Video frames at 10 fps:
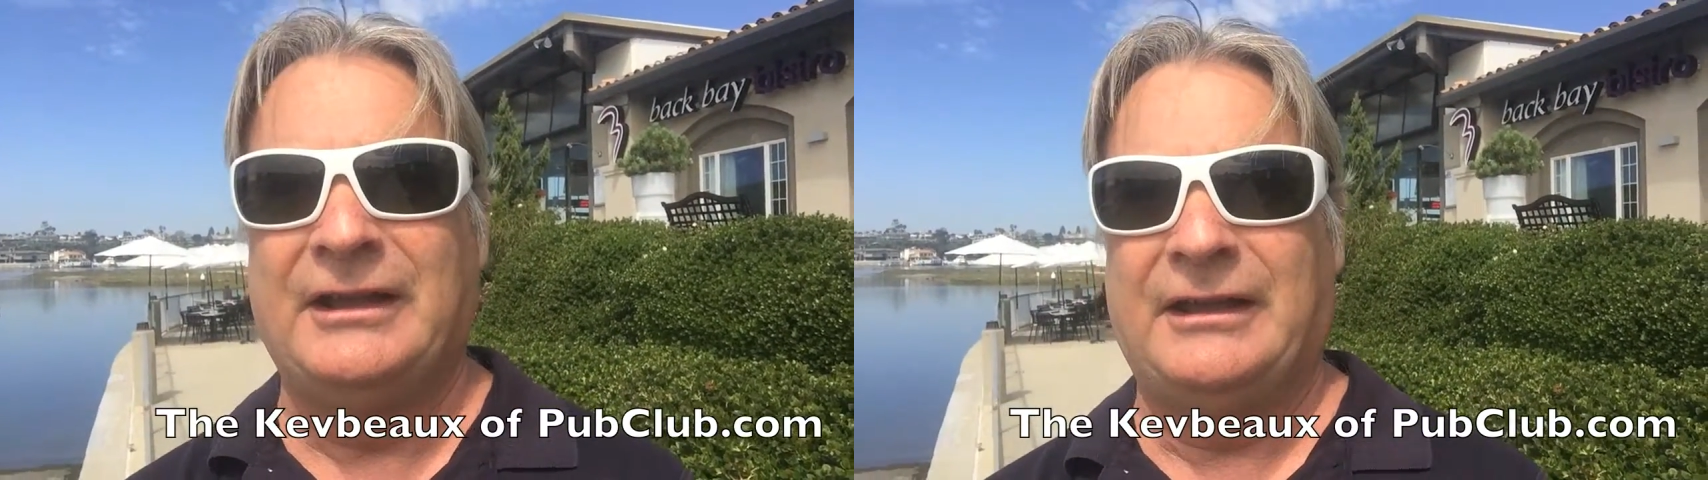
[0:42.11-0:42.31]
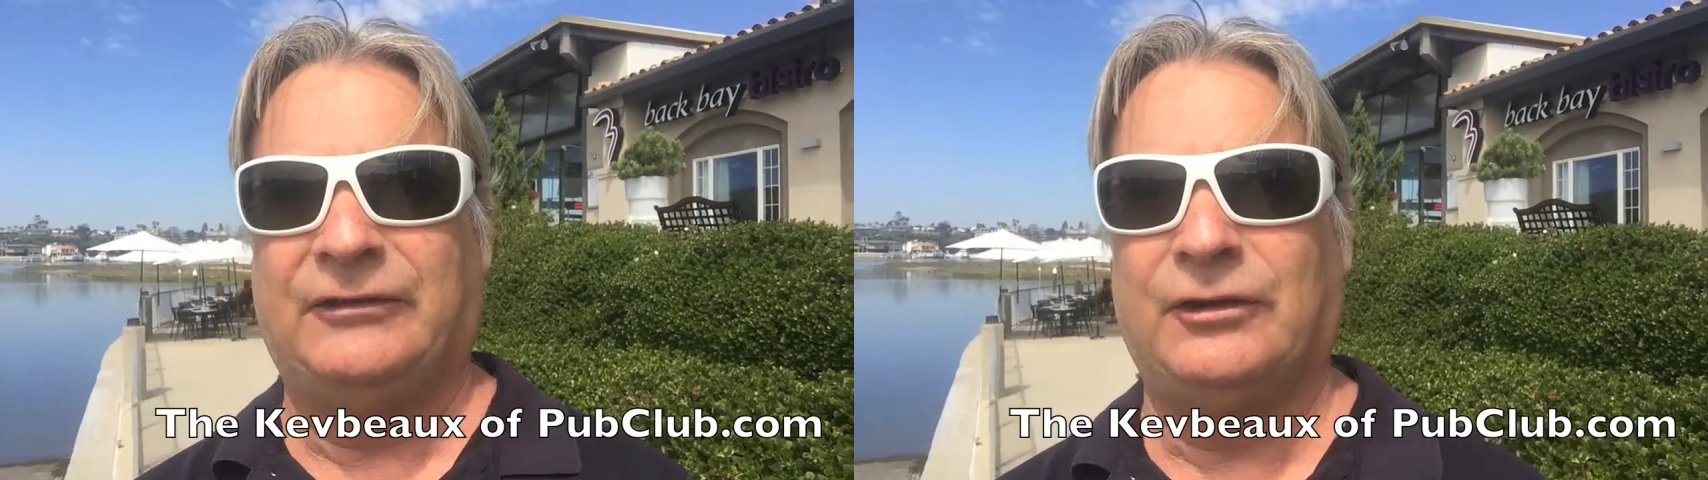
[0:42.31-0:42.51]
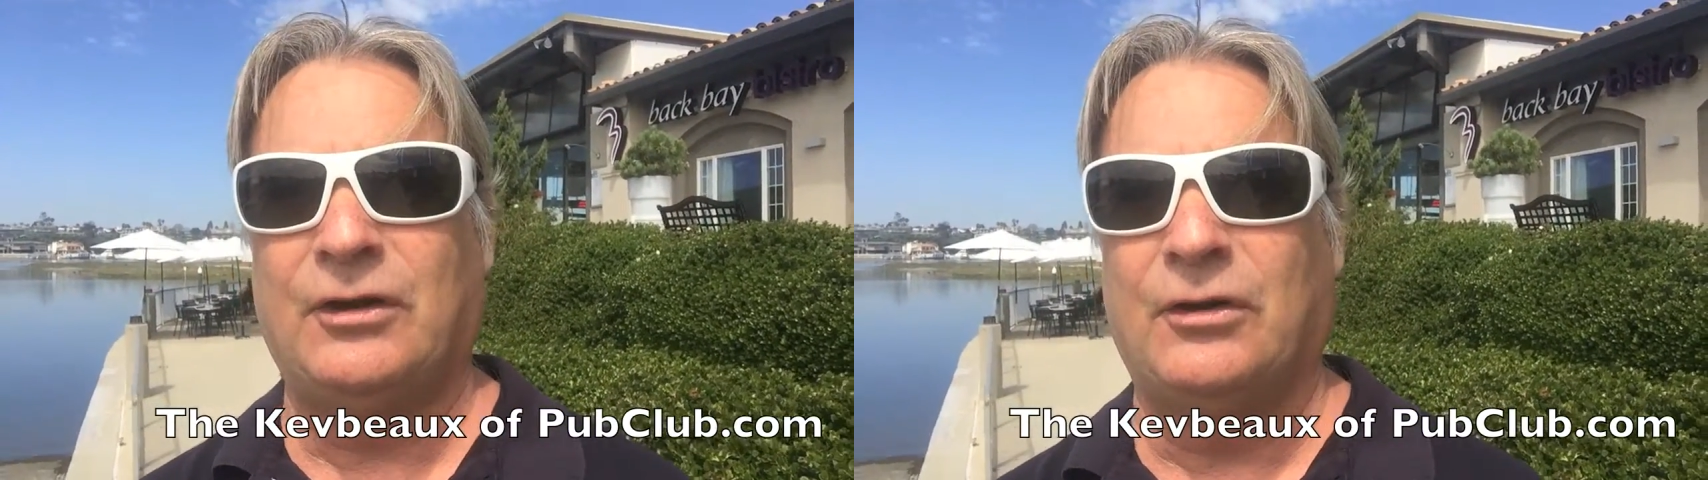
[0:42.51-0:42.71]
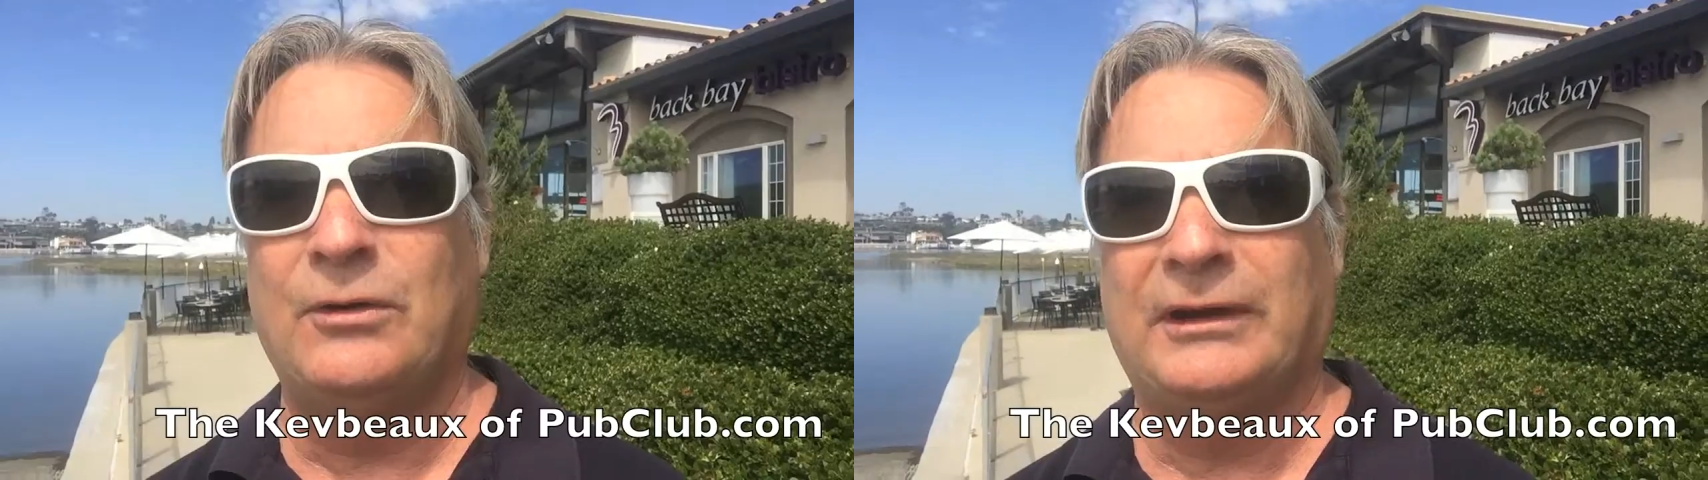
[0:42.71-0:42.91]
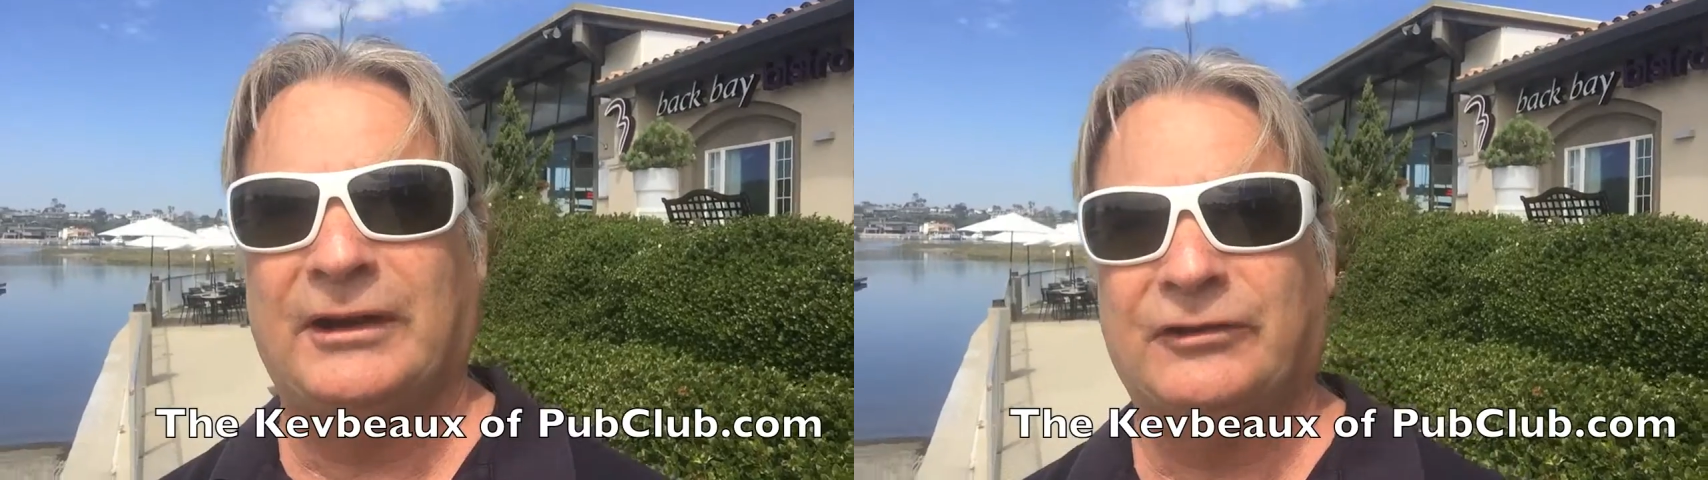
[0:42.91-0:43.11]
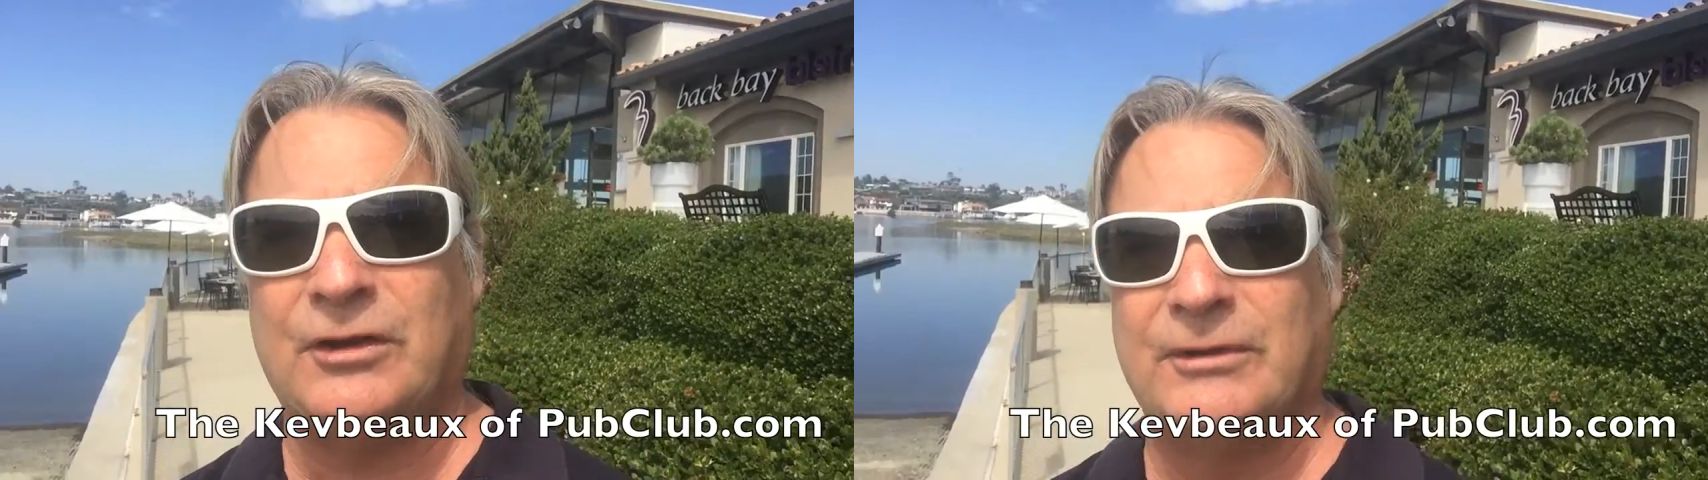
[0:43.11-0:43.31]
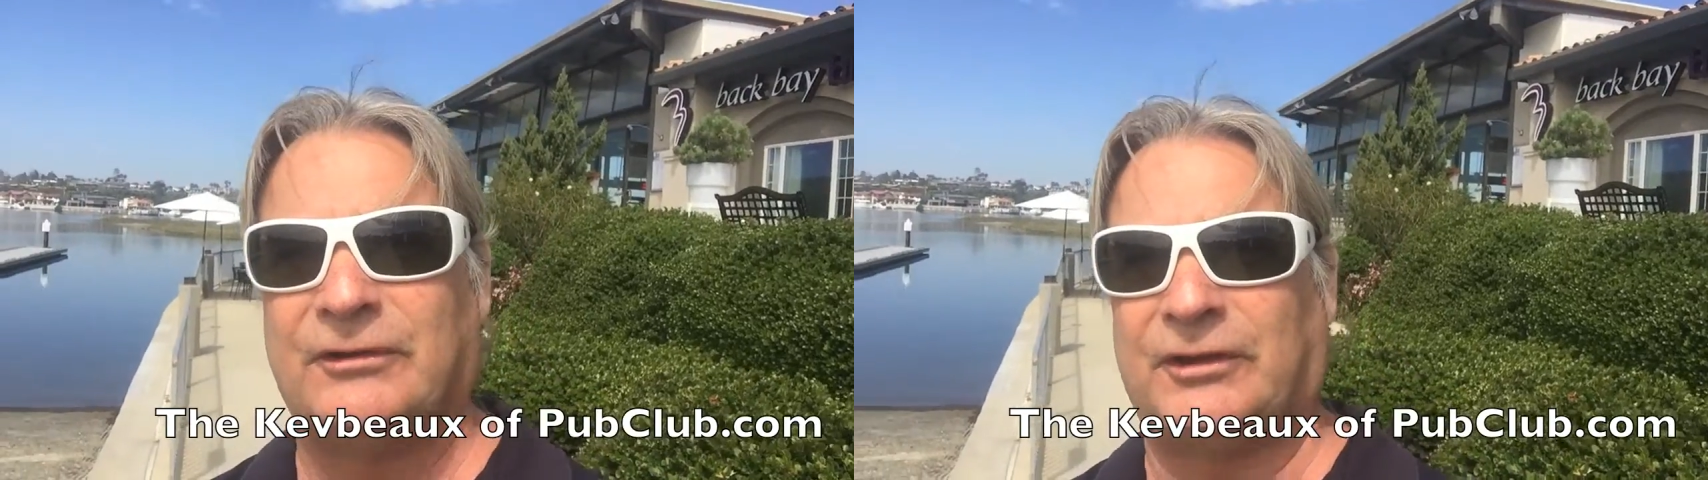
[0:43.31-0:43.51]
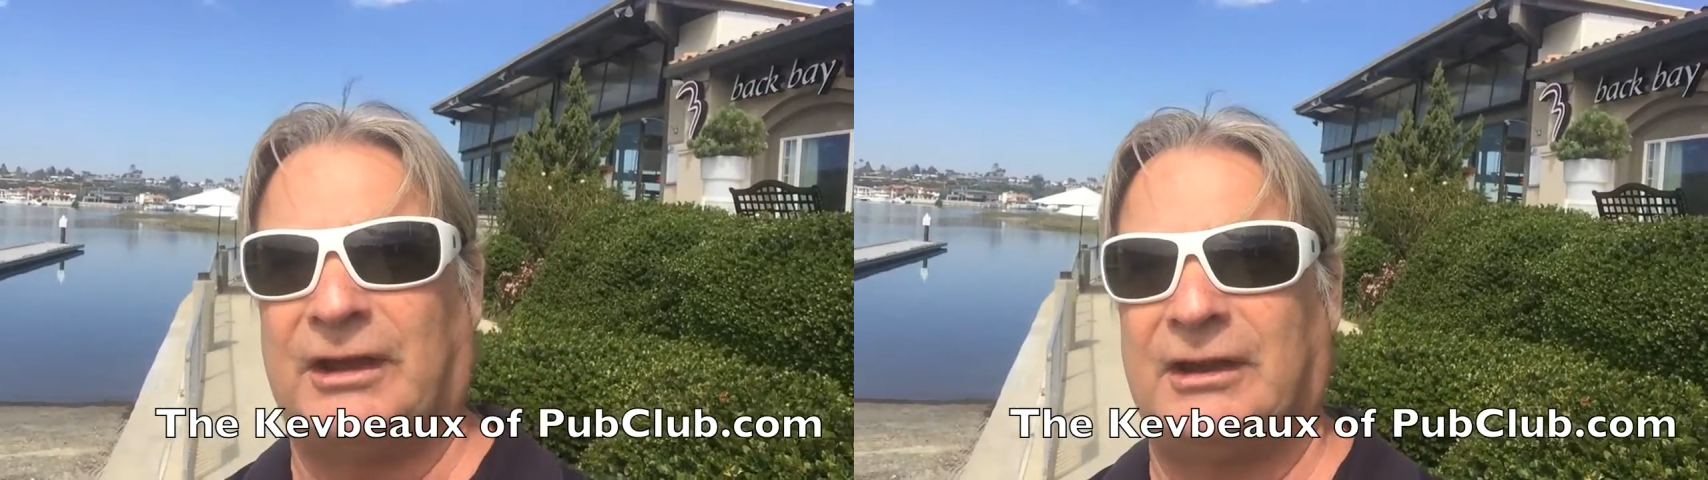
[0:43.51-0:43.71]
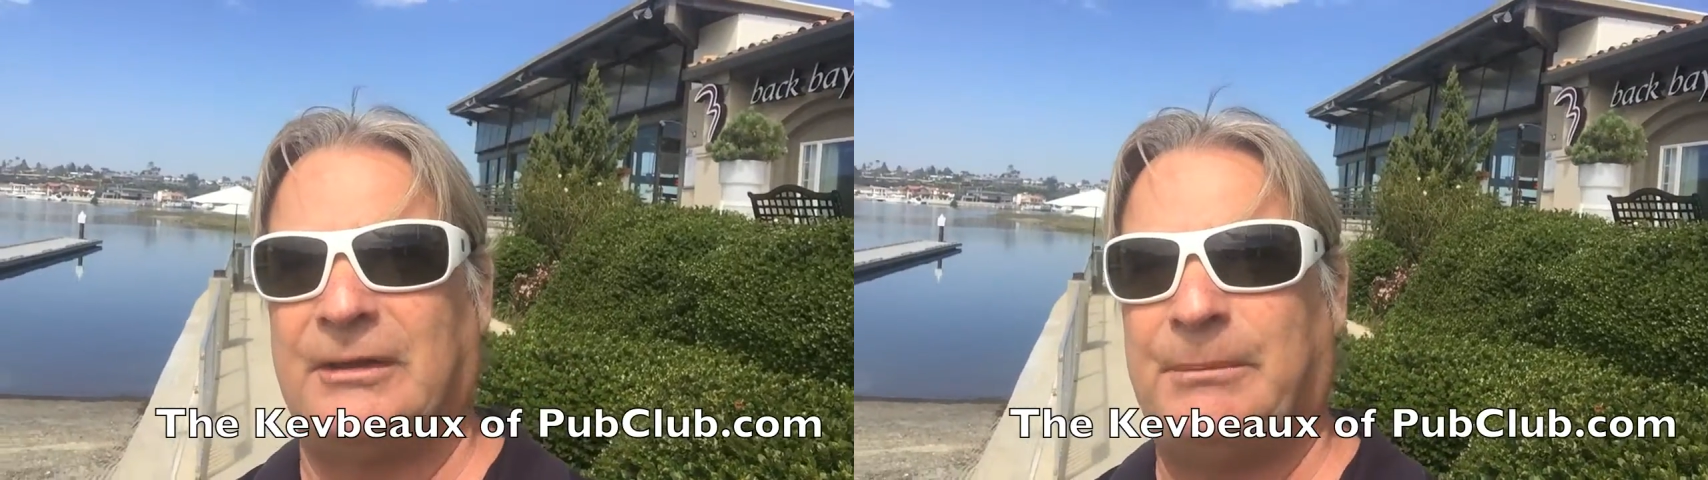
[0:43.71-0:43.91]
So let's go inside the